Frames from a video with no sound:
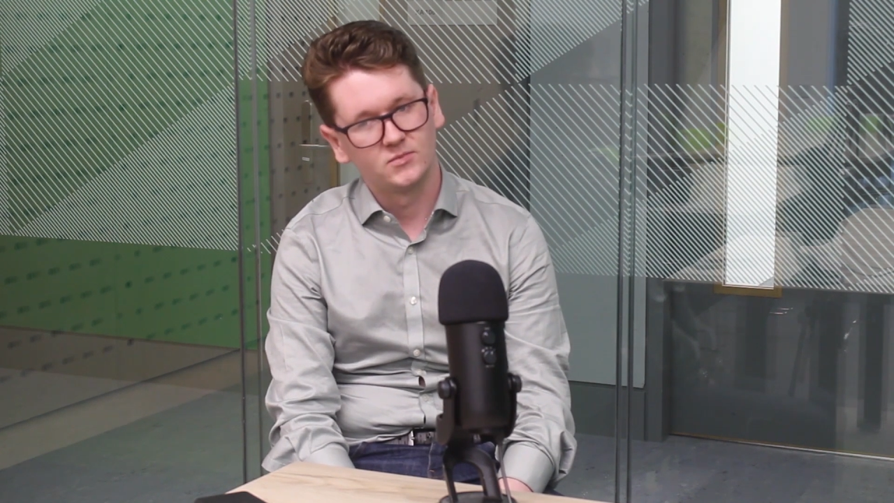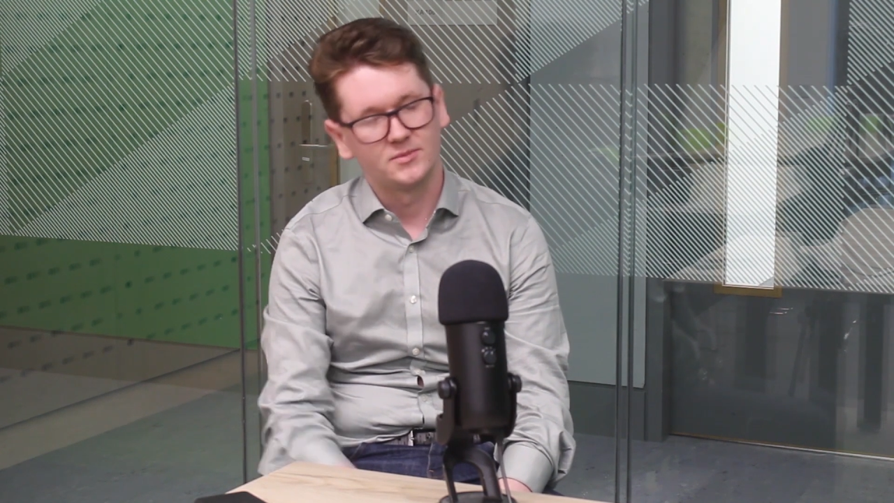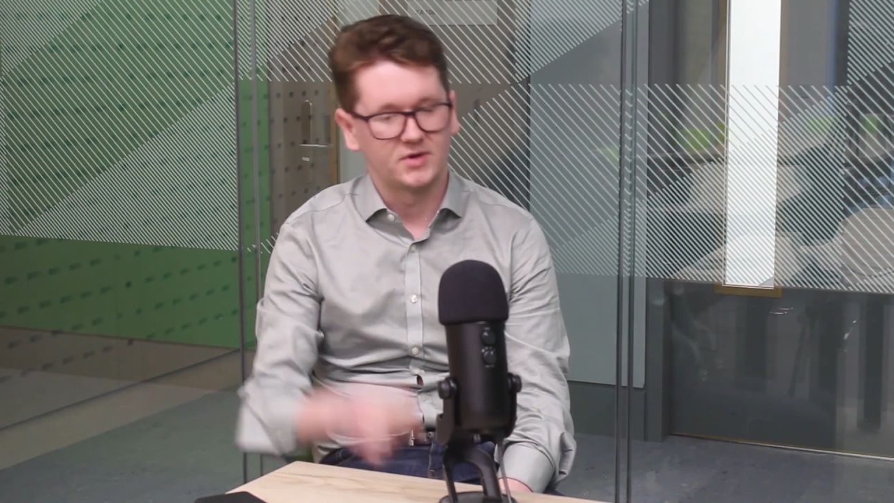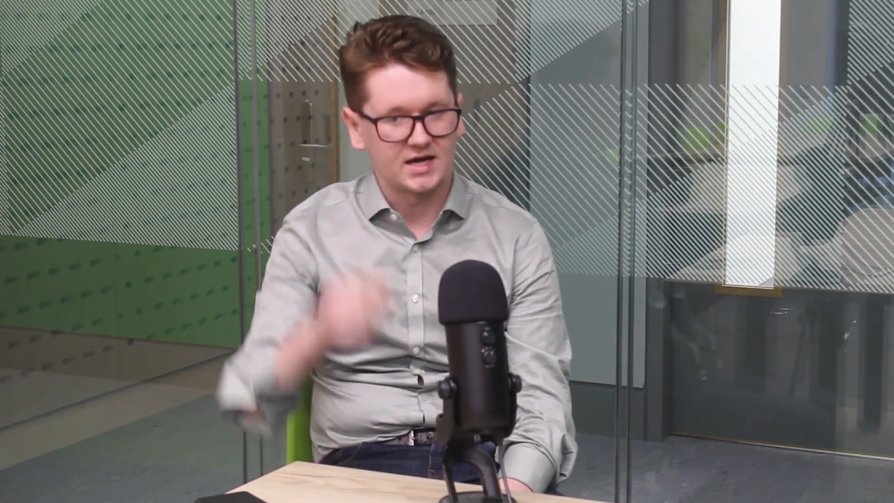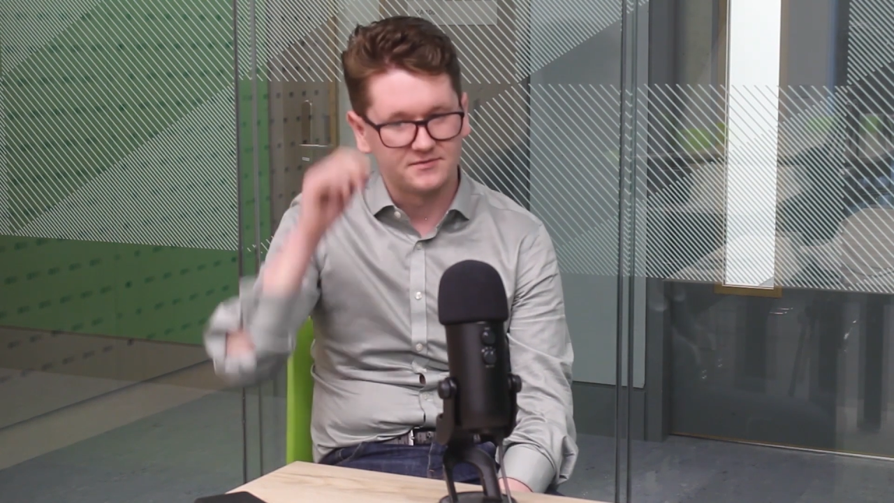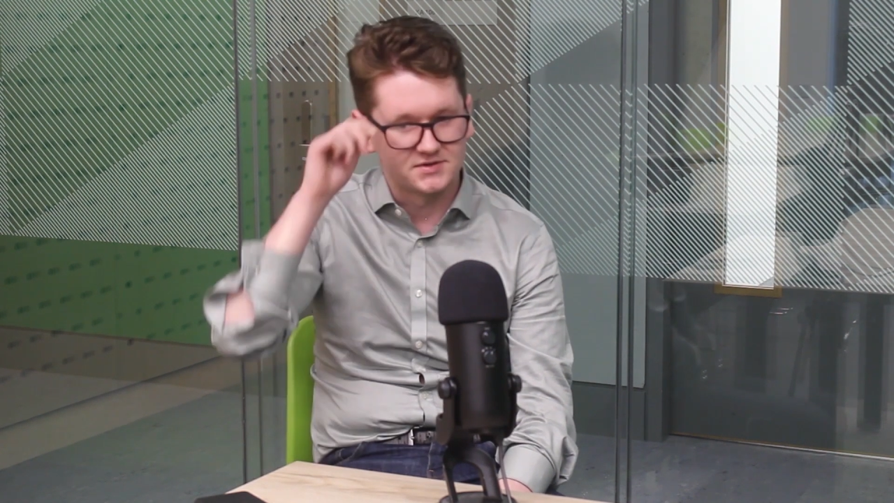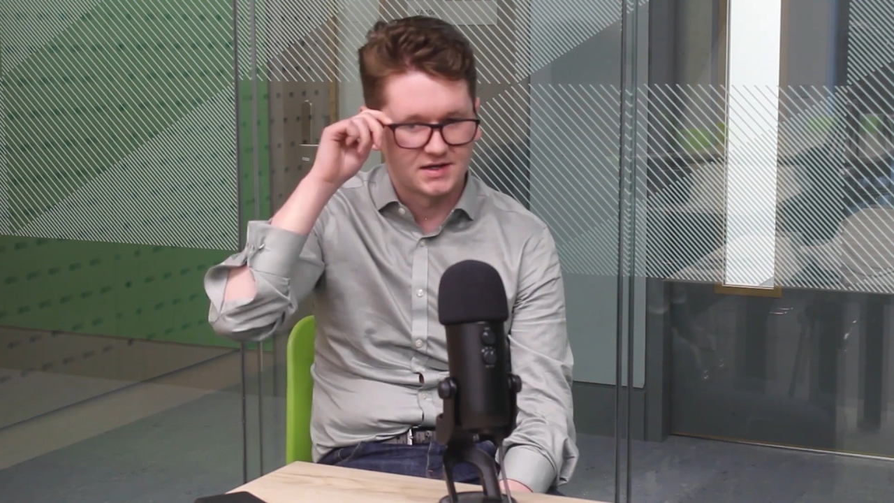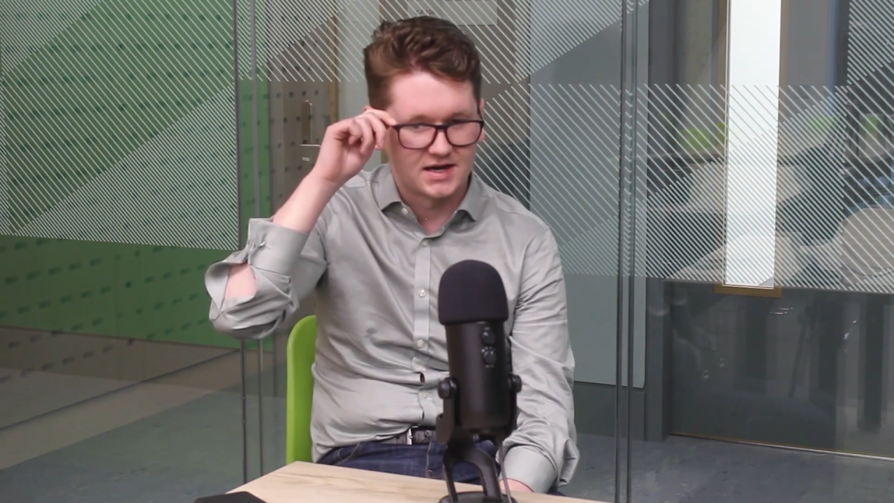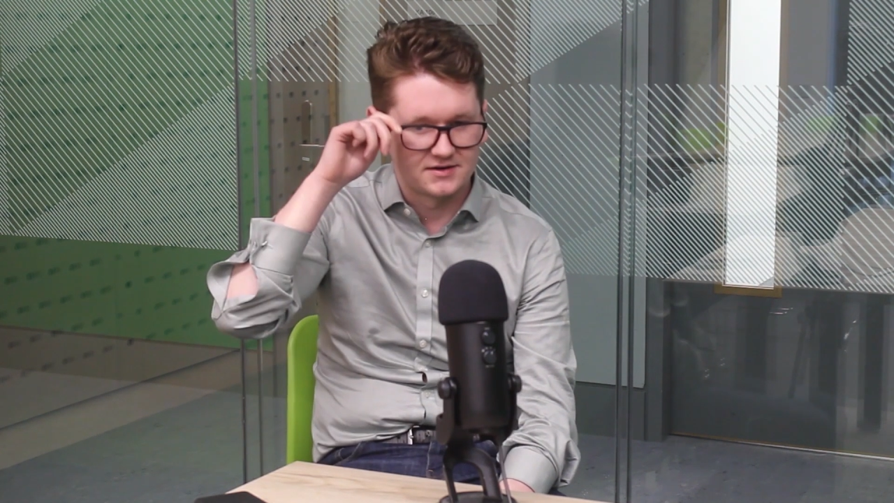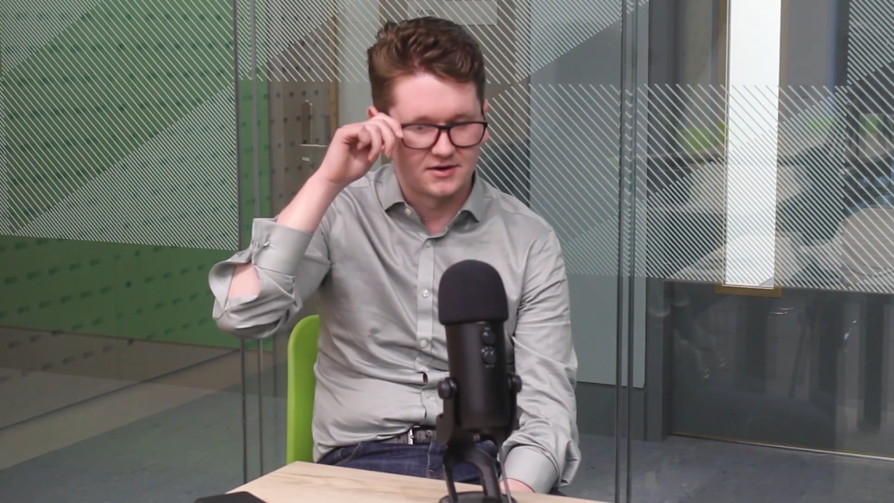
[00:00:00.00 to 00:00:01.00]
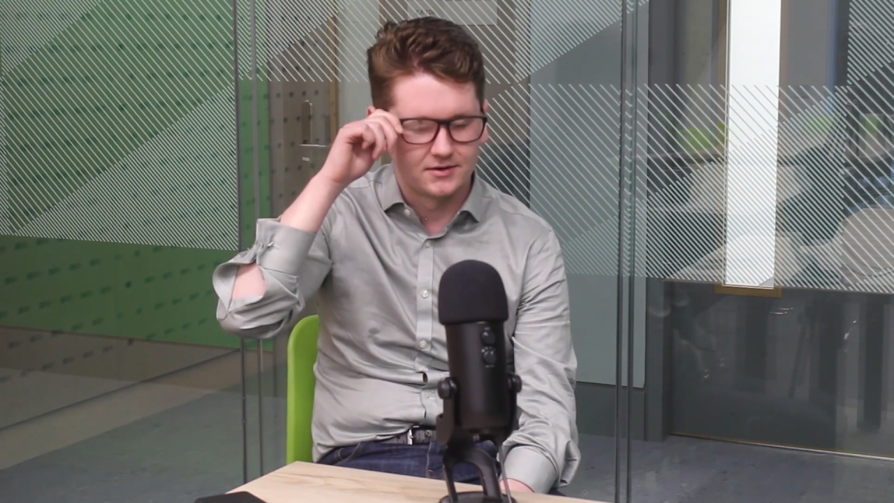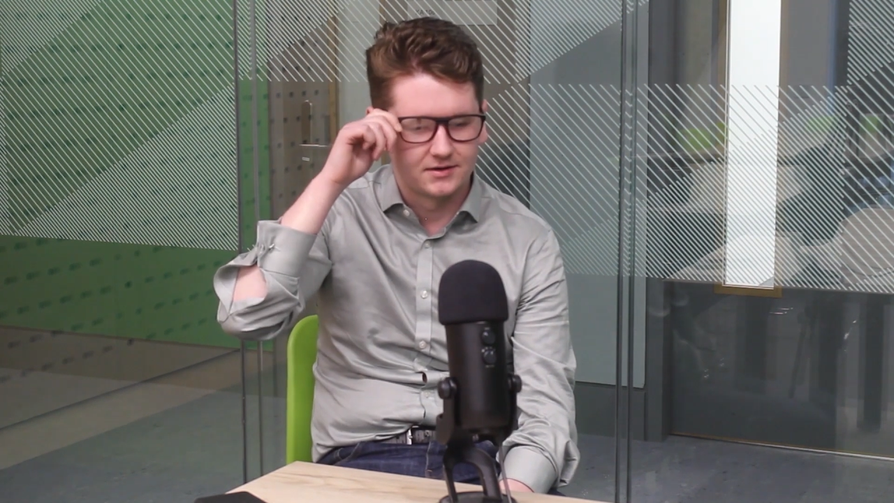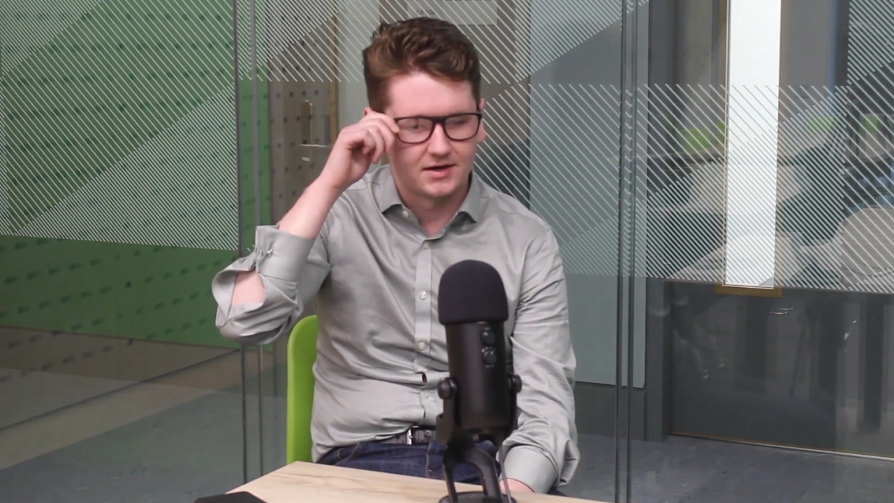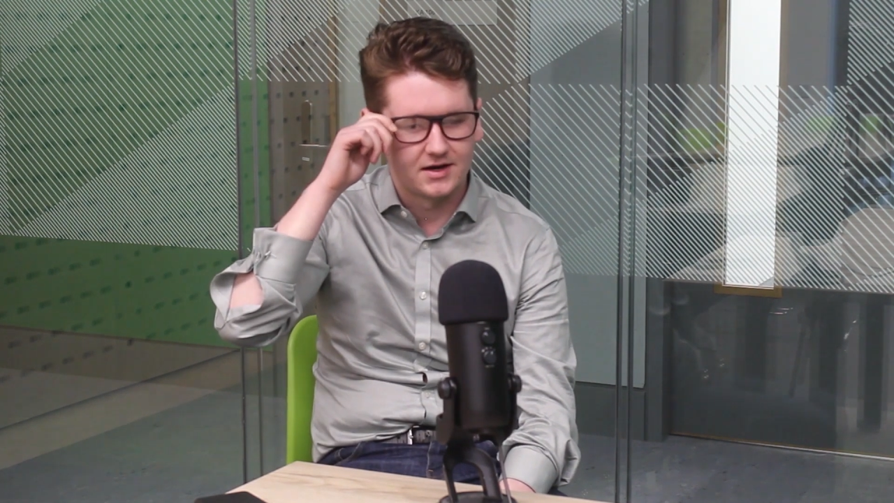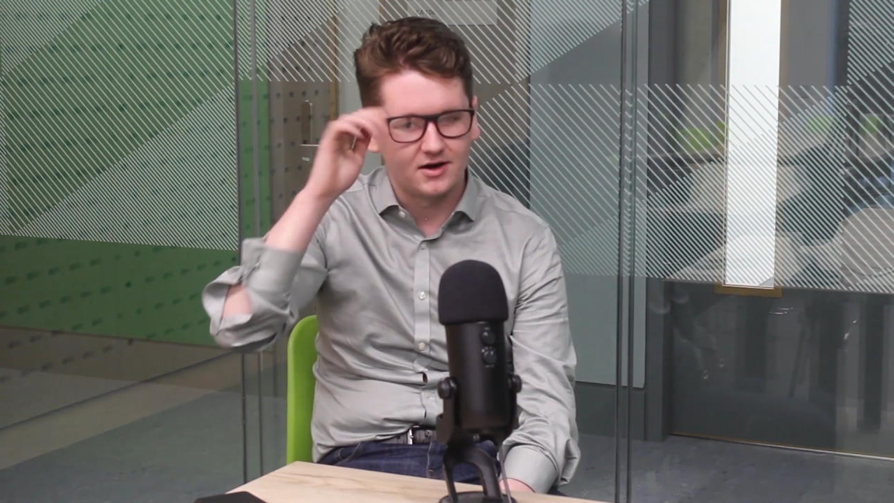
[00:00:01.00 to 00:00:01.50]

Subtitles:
with my canvassing hat on,